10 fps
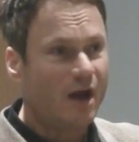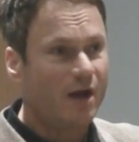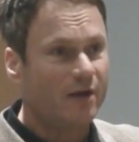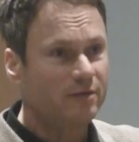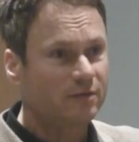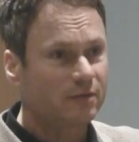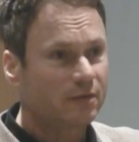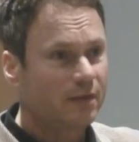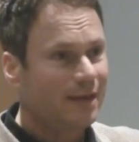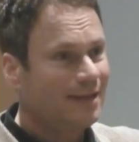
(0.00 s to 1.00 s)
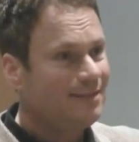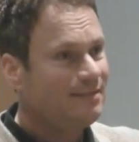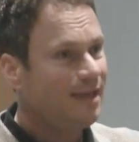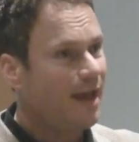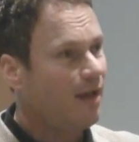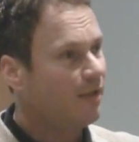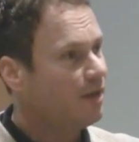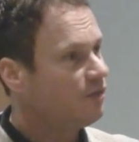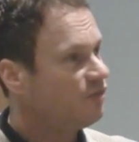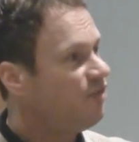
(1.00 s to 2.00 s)
heart, tell
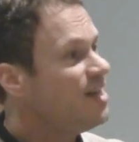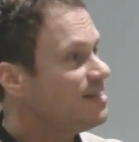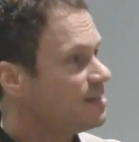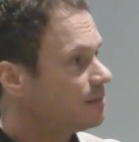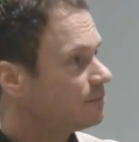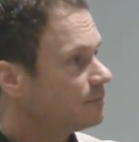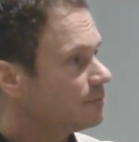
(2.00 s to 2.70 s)
is feet.